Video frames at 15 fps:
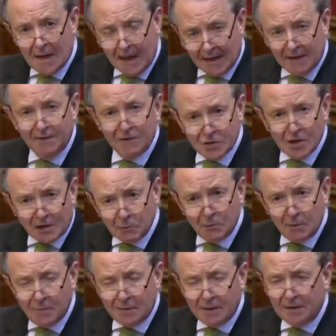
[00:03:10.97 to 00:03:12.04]
and in the
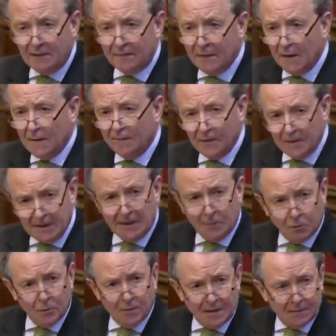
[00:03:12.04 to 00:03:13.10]
genuine belief that
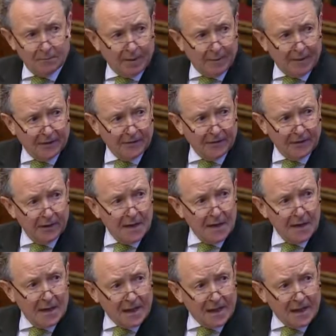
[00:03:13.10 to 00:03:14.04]
it would be implemented,